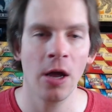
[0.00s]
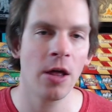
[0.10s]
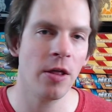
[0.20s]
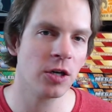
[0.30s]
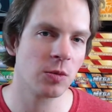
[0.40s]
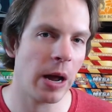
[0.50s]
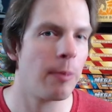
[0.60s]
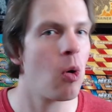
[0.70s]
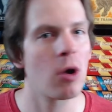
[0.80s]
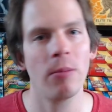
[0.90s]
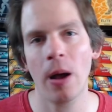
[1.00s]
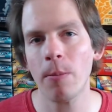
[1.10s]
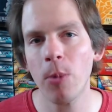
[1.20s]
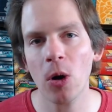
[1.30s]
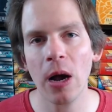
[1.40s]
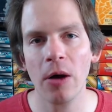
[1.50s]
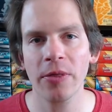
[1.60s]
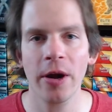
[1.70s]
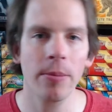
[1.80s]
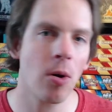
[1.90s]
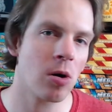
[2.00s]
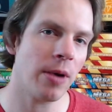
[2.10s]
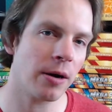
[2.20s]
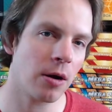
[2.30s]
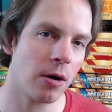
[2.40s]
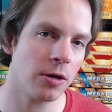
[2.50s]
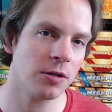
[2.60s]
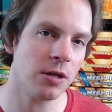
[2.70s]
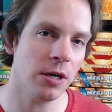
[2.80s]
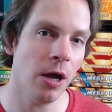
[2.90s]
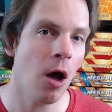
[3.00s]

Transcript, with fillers: There's my Pokemon book out there, Pokemon cards, the